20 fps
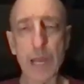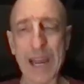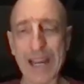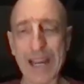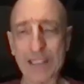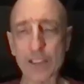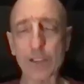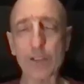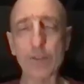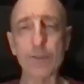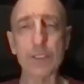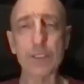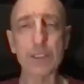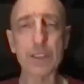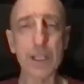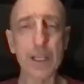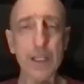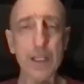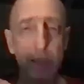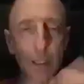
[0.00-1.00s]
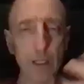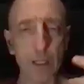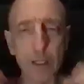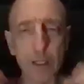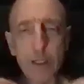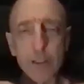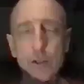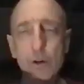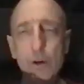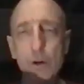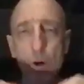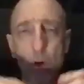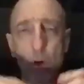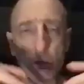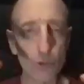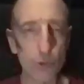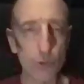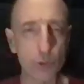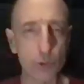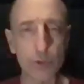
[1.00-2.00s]
passive in taking in
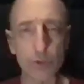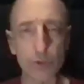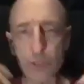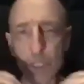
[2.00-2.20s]
all sorts